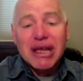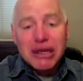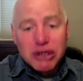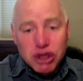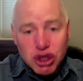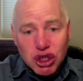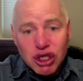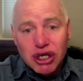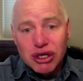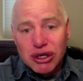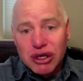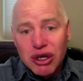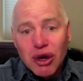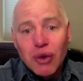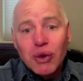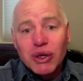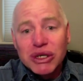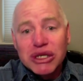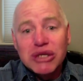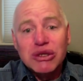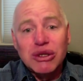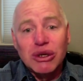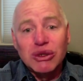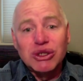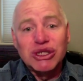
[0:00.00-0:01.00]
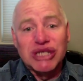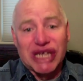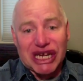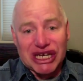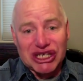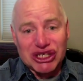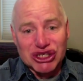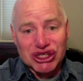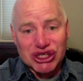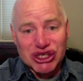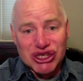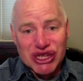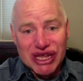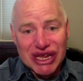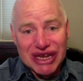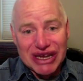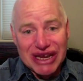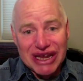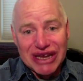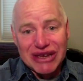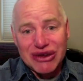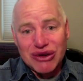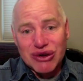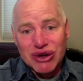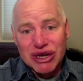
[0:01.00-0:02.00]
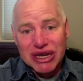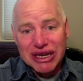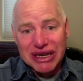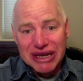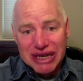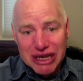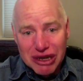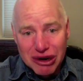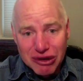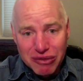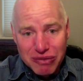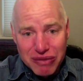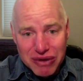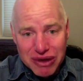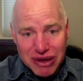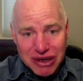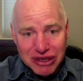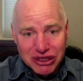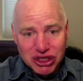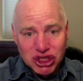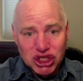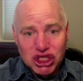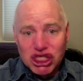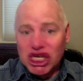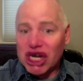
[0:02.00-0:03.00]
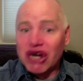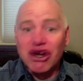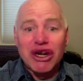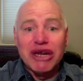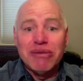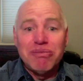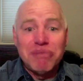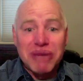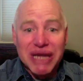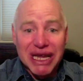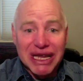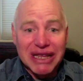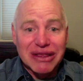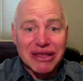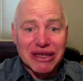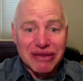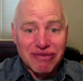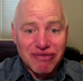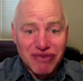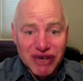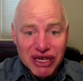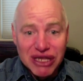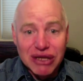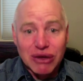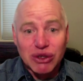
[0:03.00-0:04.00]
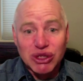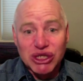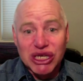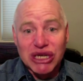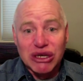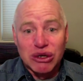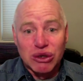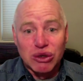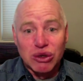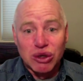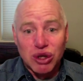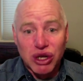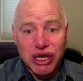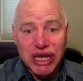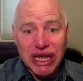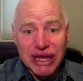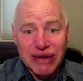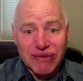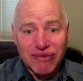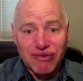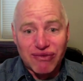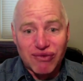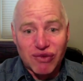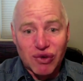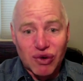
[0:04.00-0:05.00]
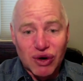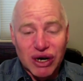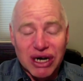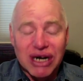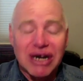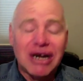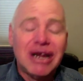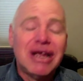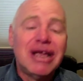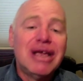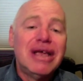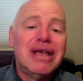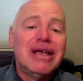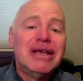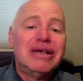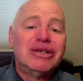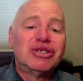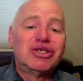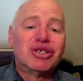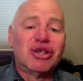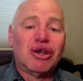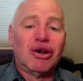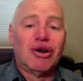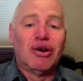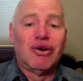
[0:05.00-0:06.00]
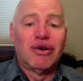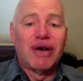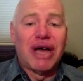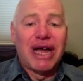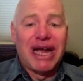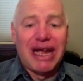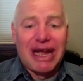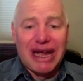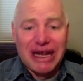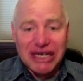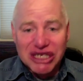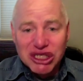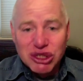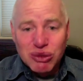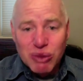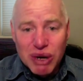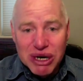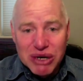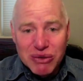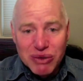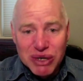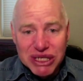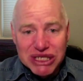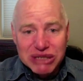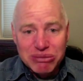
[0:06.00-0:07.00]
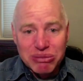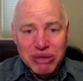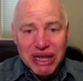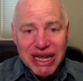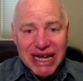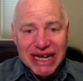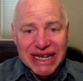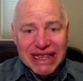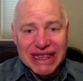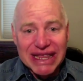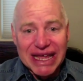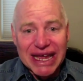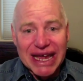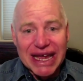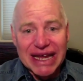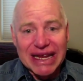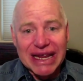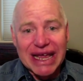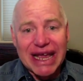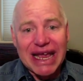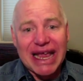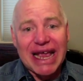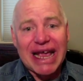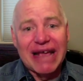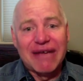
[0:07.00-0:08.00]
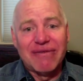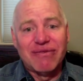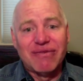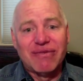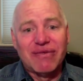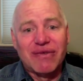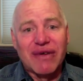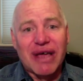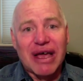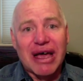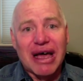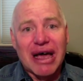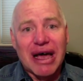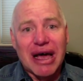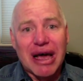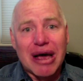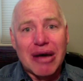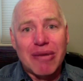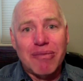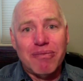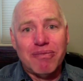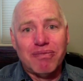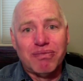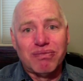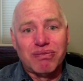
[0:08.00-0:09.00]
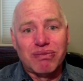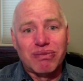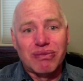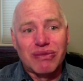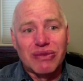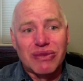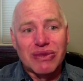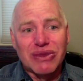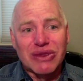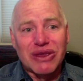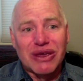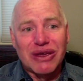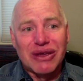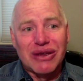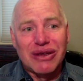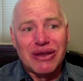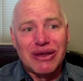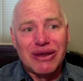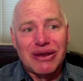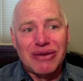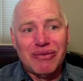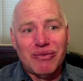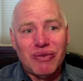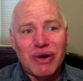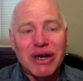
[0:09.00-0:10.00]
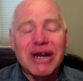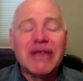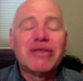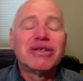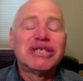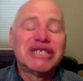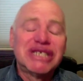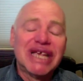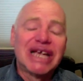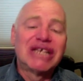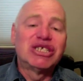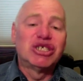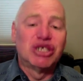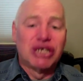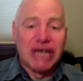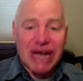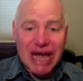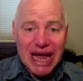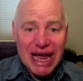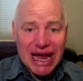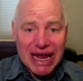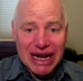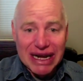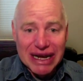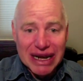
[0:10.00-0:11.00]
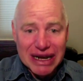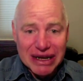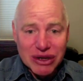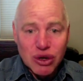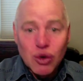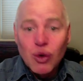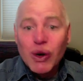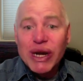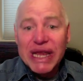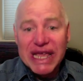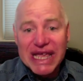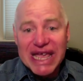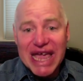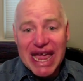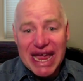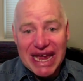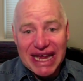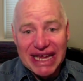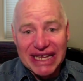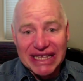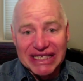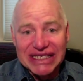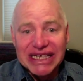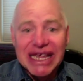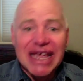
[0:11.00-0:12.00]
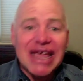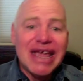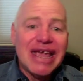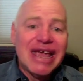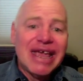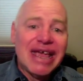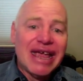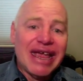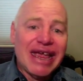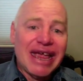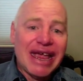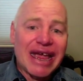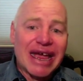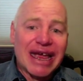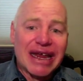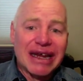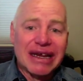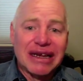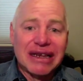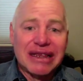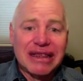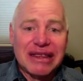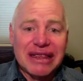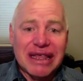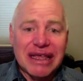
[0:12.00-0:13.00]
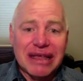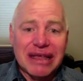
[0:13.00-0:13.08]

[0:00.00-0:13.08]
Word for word: Sure, go into those sections then, and you can you know uh, cherry pick the videos that you're looking for. So I, I just wanted to explain that. I have um, one other section on quitting aids, and